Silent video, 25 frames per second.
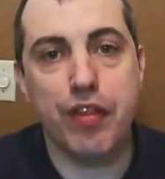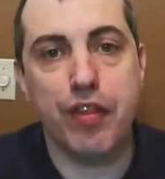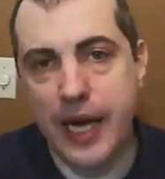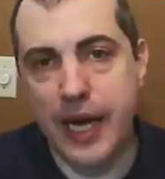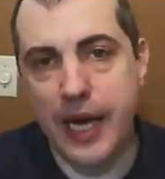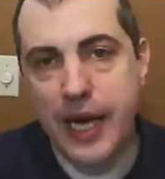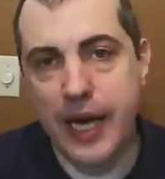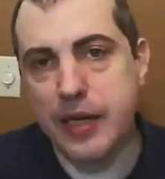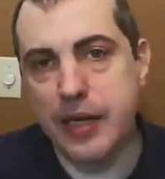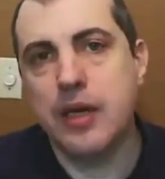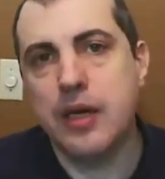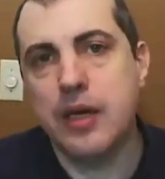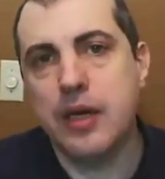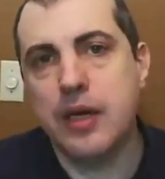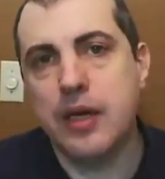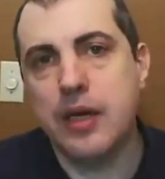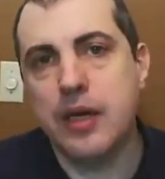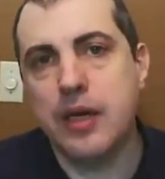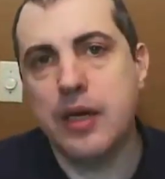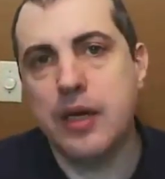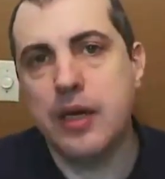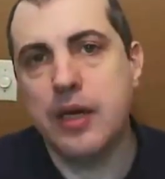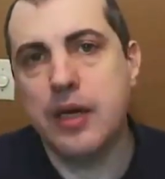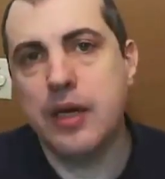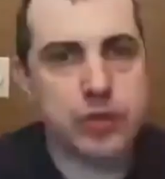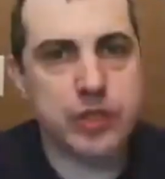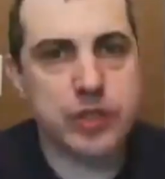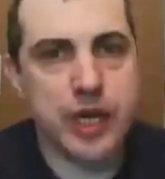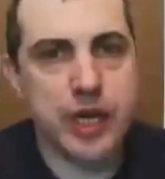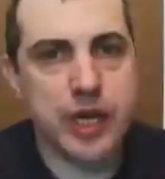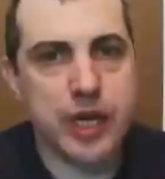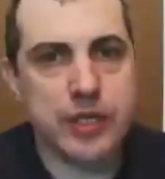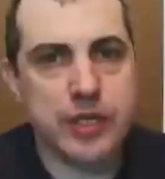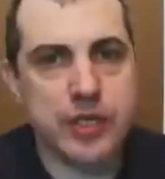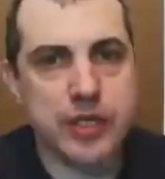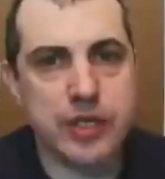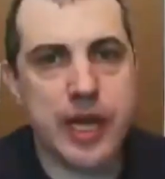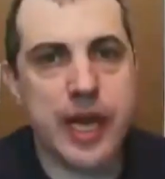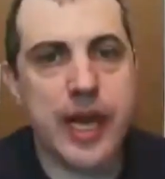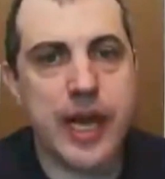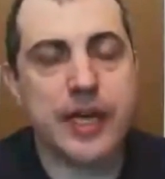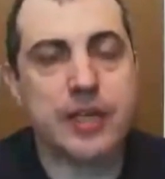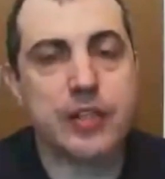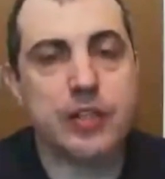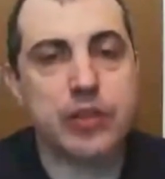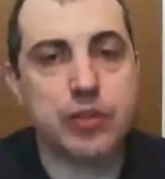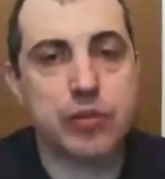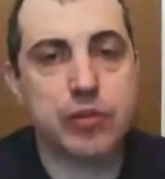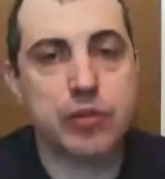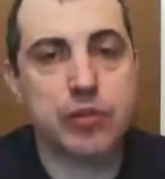transaction will be processed
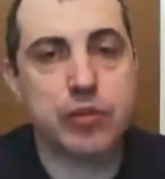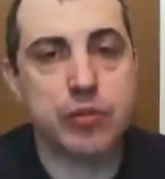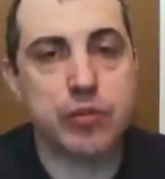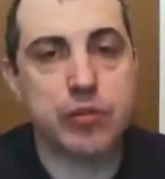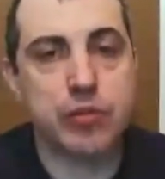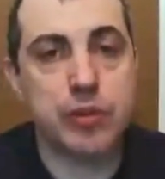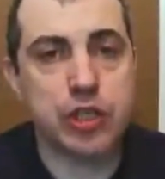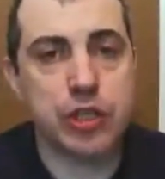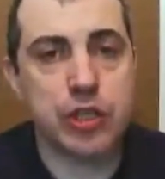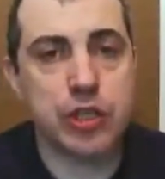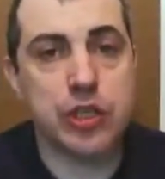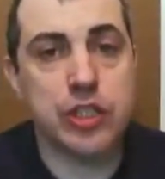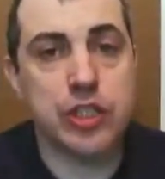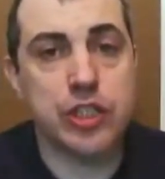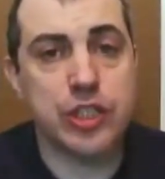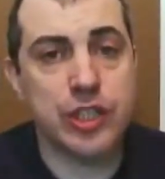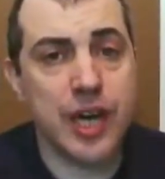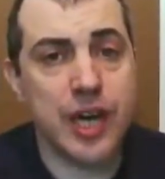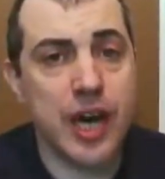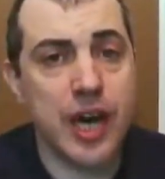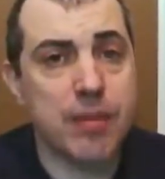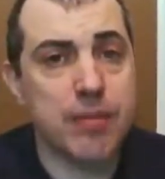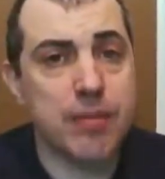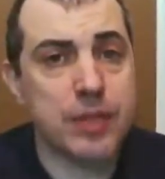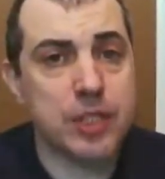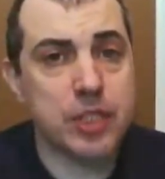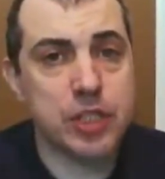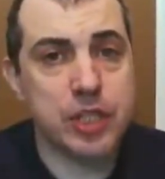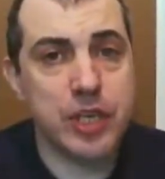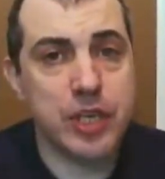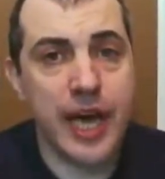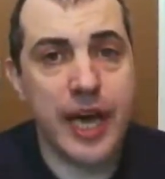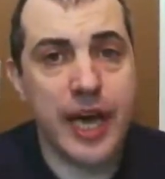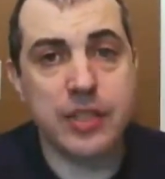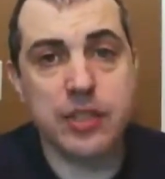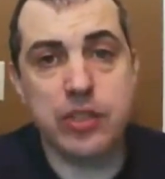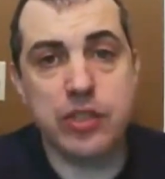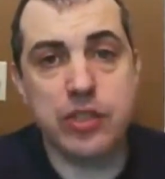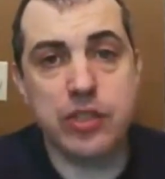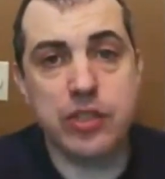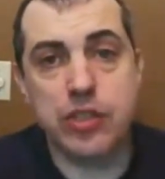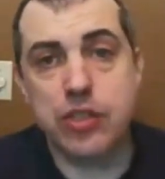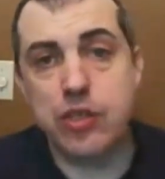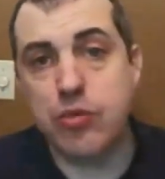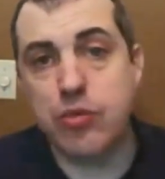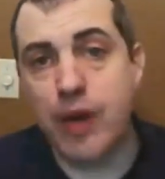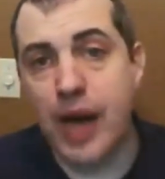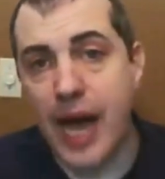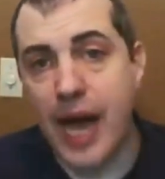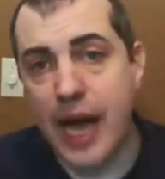and you will be charged how much gas
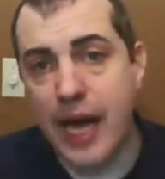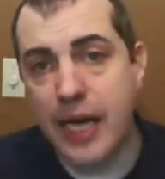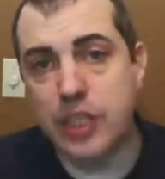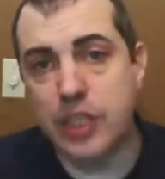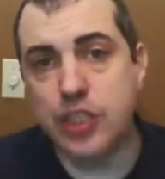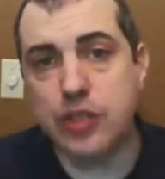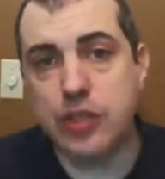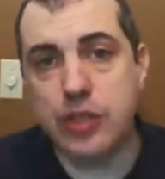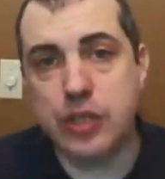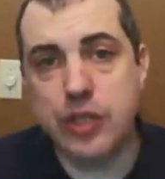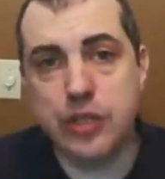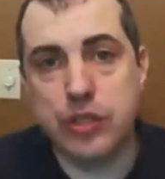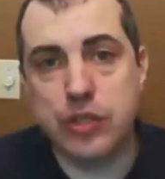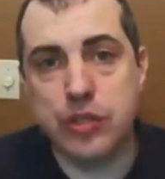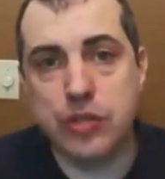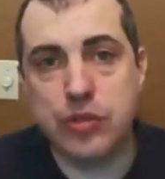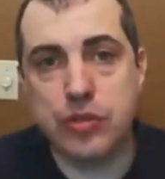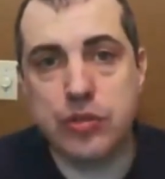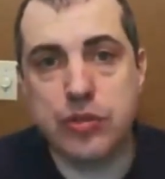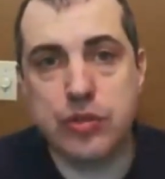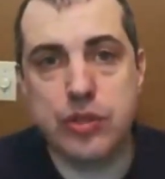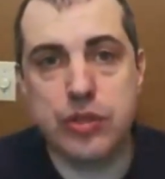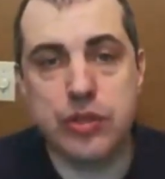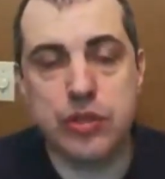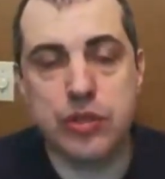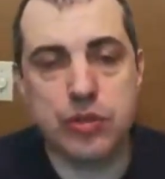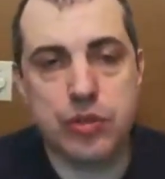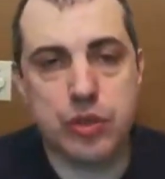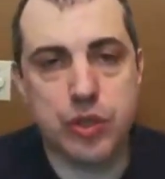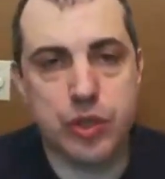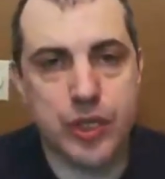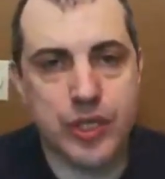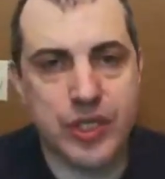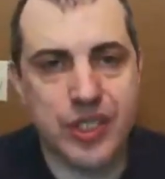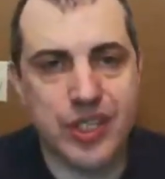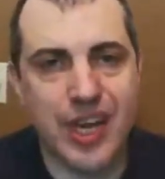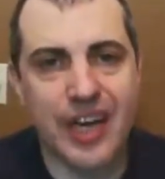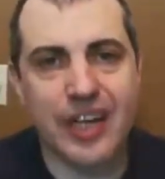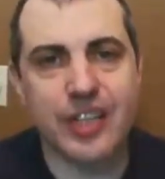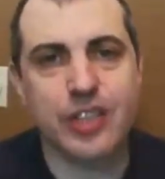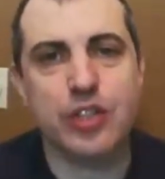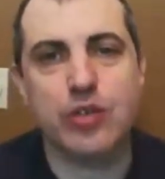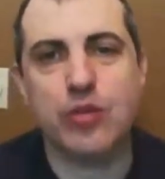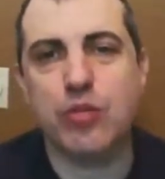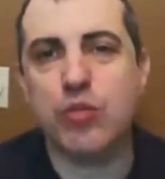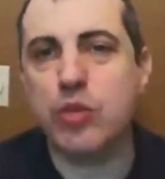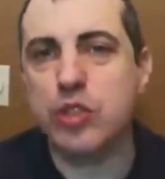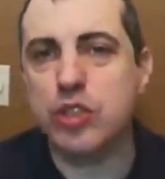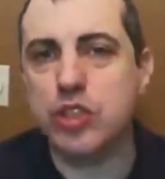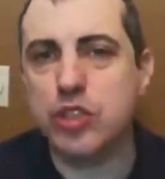you actually used in your
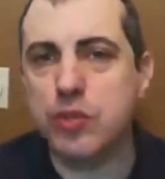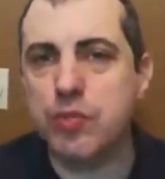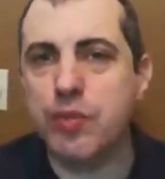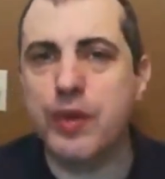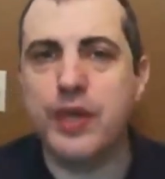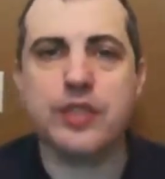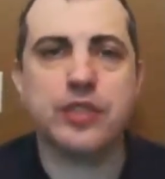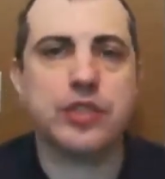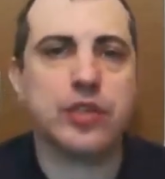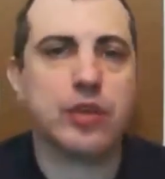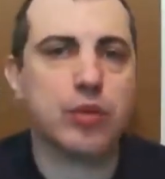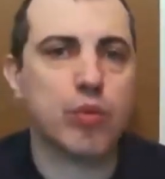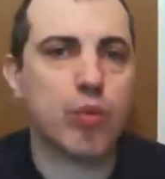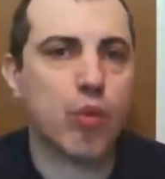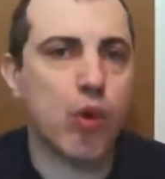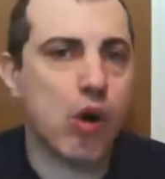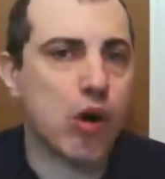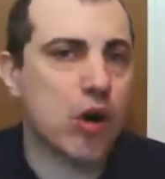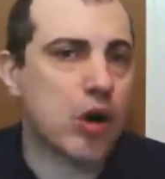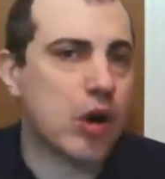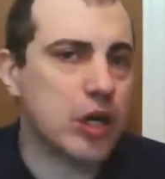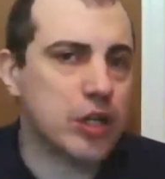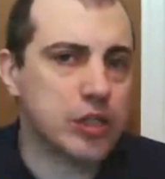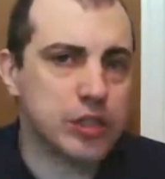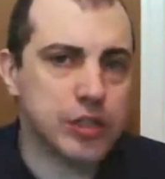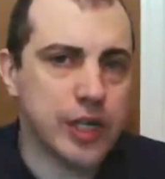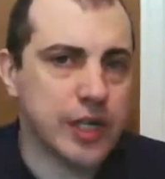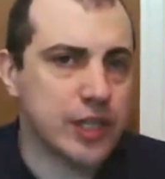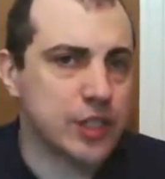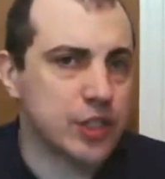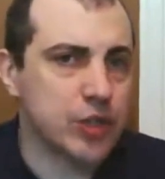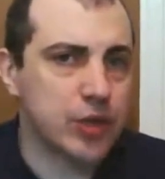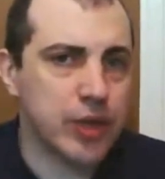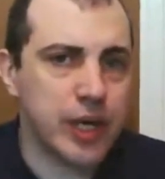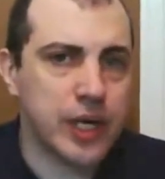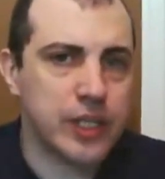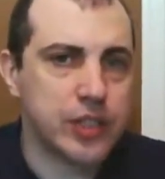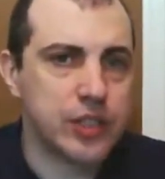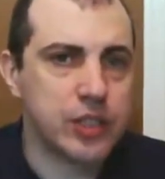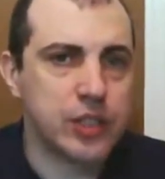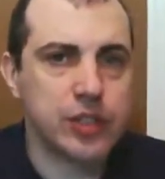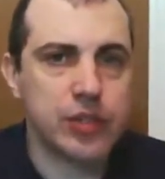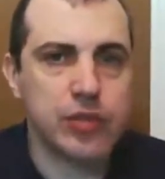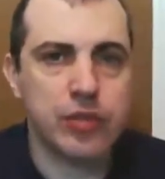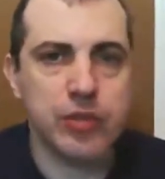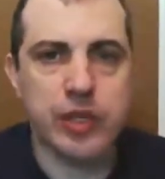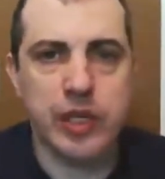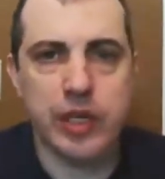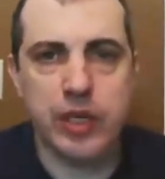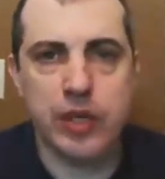transaction, which depends on what contracts you're
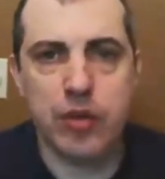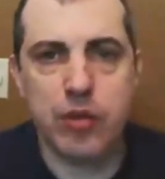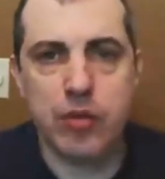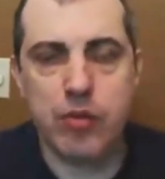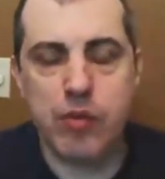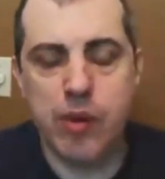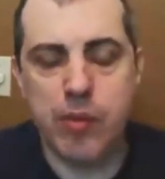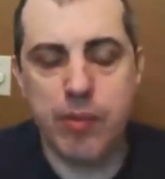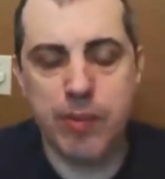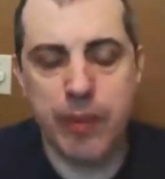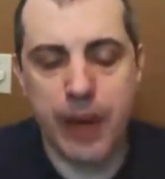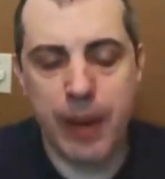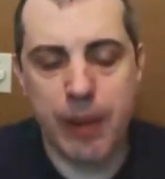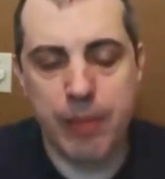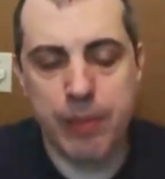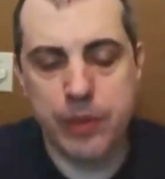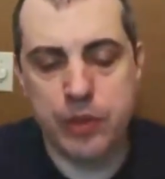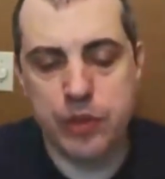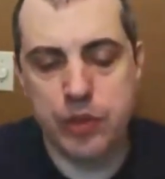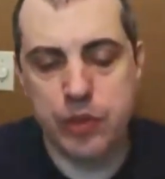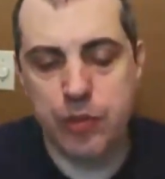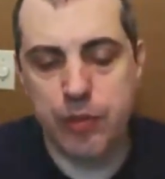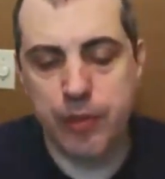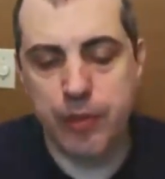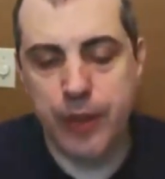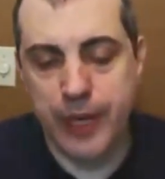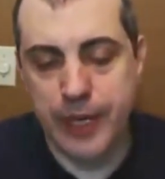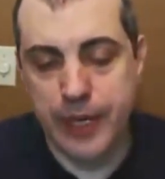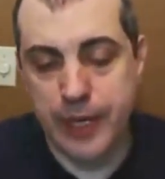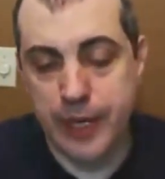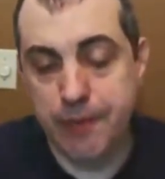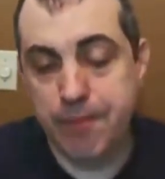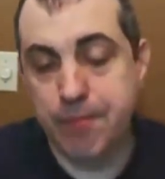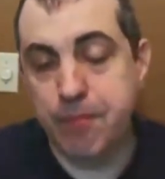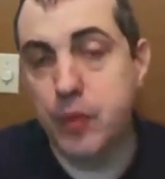executing or what payments you're making.